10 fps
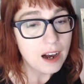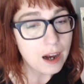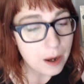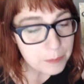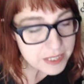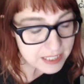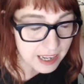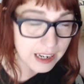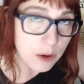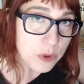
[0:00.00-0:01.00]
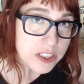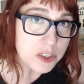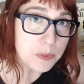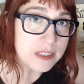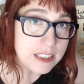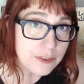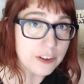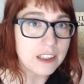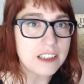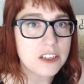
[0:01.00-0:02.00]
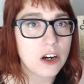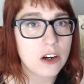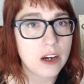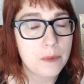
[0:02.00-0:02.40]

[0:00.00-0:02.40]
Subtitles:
But today I want to specifically talk